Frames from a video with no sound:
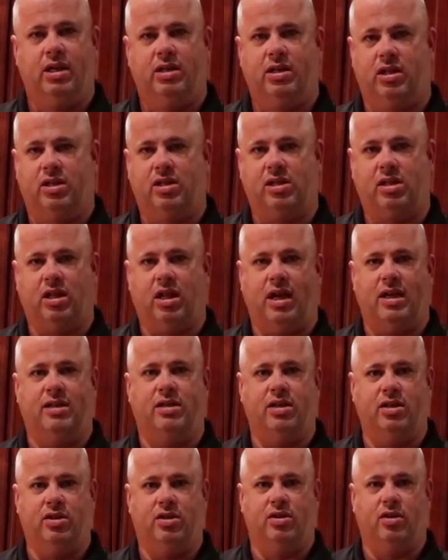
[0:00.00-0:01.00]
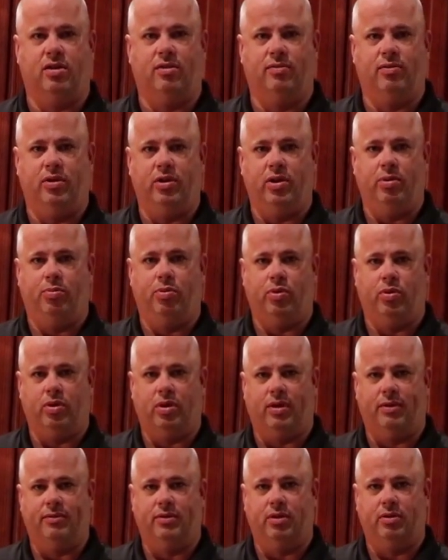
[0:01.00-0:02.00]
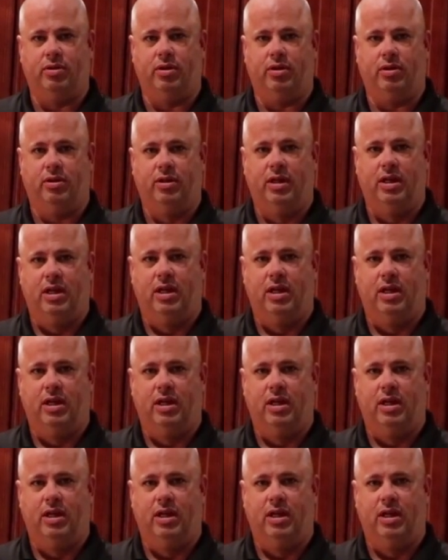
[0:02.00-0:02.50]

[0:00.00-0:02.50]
to slice and serve when you pull it off the grill.